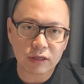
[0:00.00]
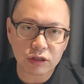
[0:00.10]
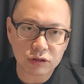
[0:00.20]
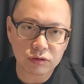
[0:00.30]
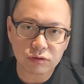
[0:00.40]

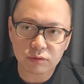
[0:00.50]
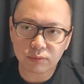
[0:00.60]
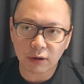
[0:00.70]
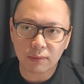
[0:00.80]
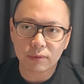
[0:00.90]
issues,
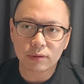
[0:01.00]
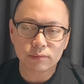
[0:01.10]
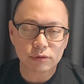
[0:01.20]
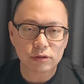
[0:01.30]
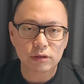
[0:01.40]

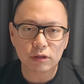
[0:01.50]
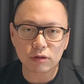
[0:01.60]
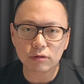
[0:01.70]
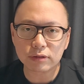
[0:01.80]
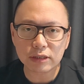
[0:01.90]
problems,
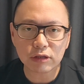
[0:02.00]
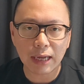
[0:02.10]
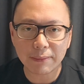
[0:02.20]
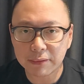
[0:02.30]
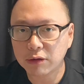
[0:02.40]
this
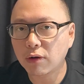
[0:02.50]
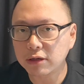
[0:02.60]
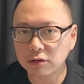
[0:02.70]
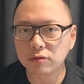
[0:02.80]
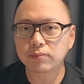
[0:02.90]
can be quite
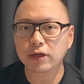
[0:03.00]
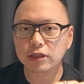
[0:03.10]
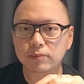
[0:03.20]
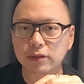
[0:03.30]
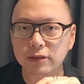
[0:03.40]
a good
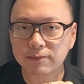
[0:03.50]
placement.